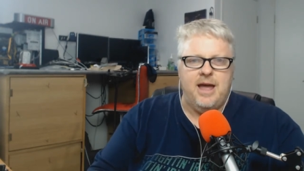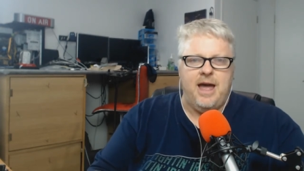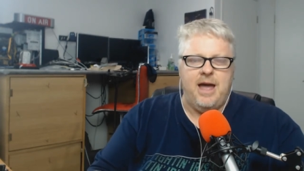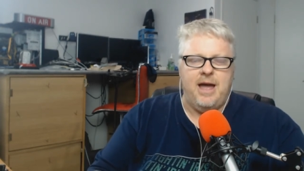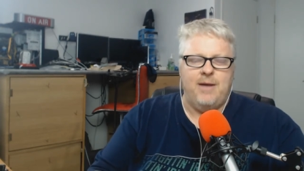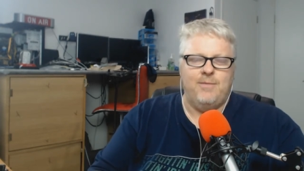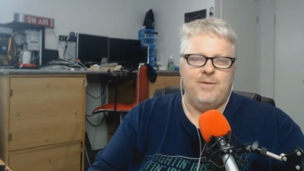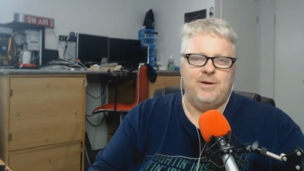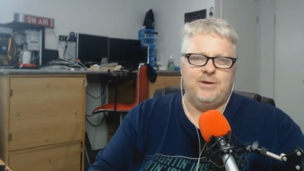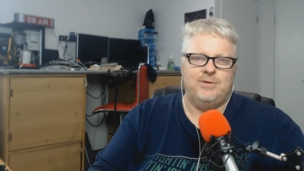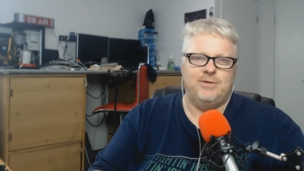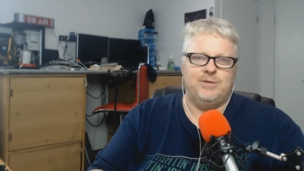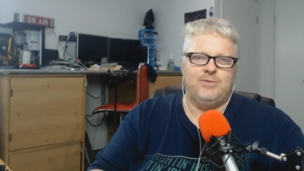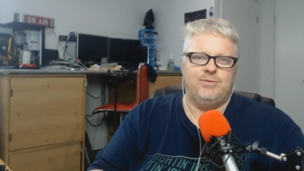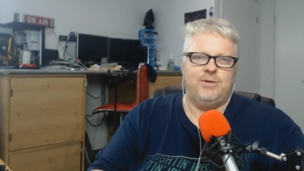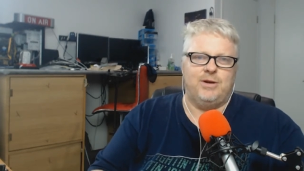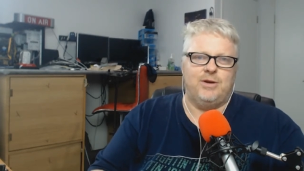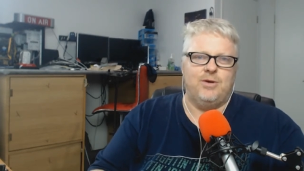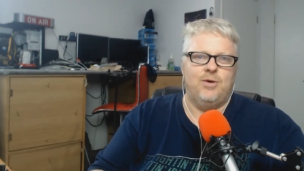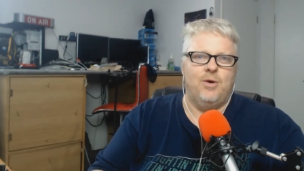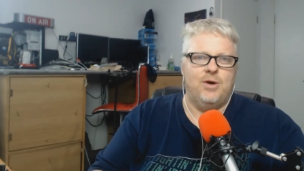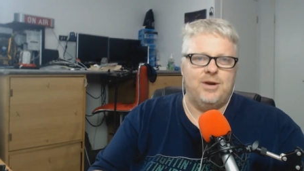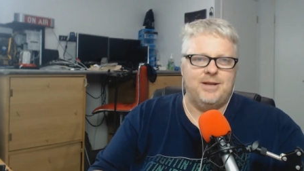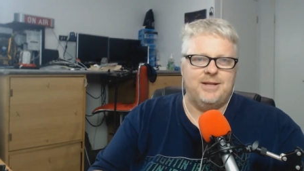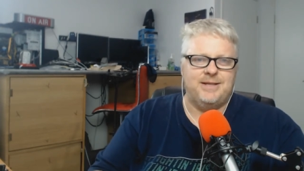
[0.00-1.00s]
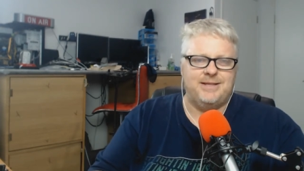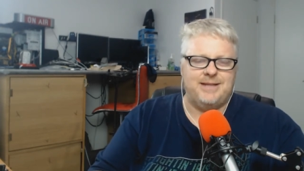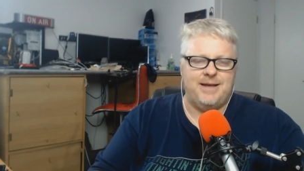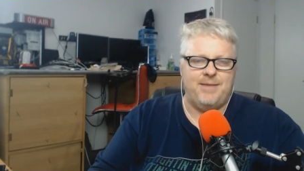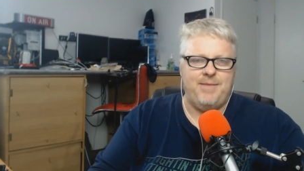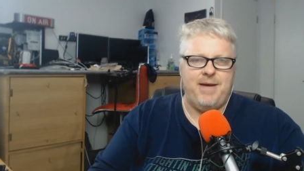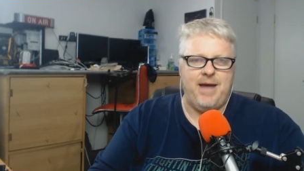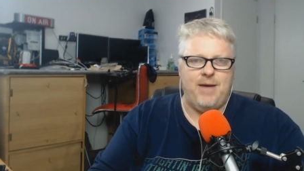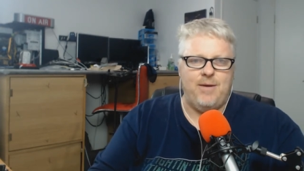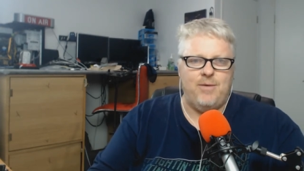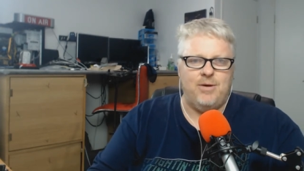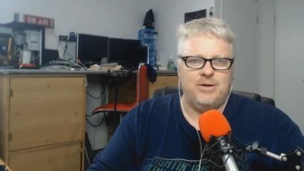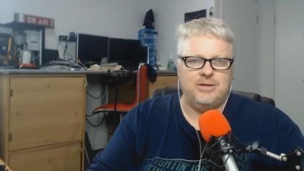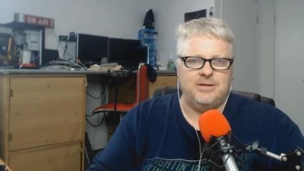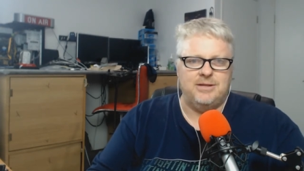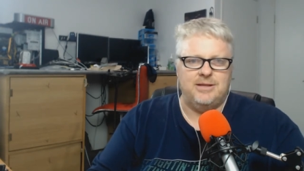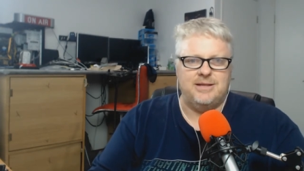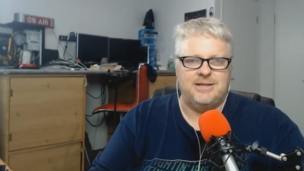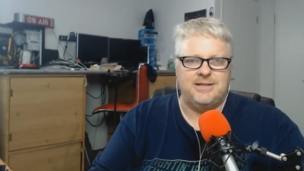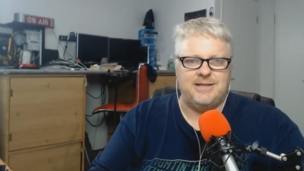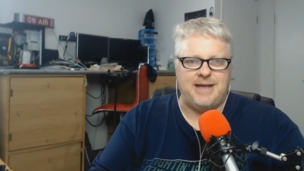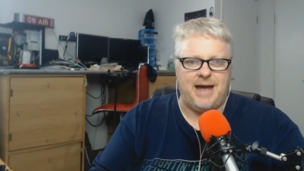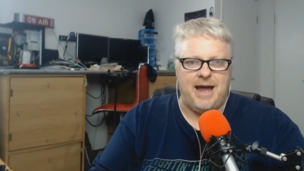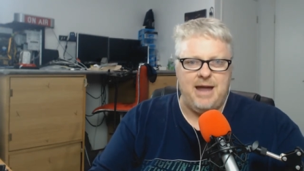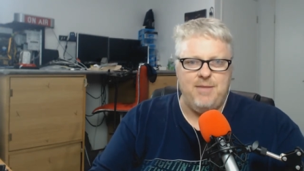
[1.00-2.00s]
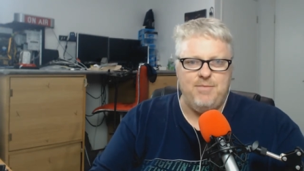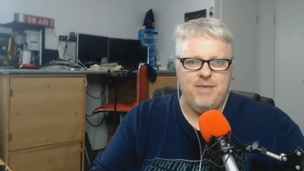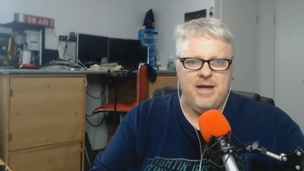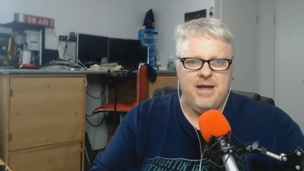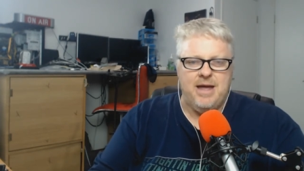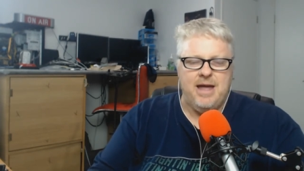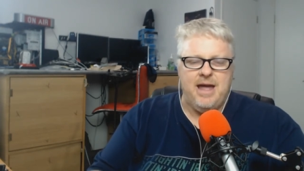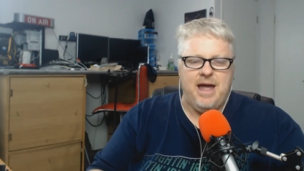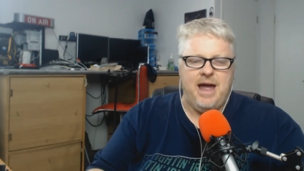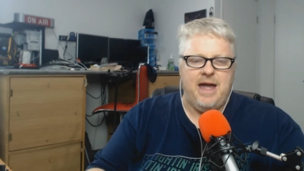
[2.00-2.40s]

and which was recorded somehow onto the tape,